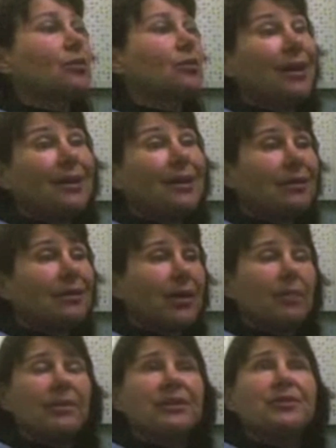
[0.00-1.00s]
with any of
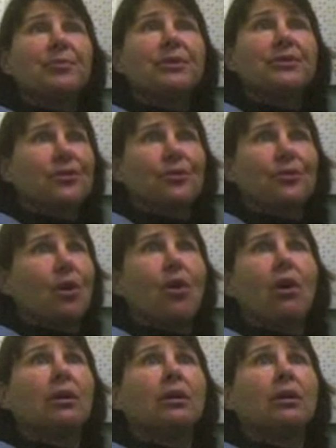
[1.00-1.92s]
them. It's been so long.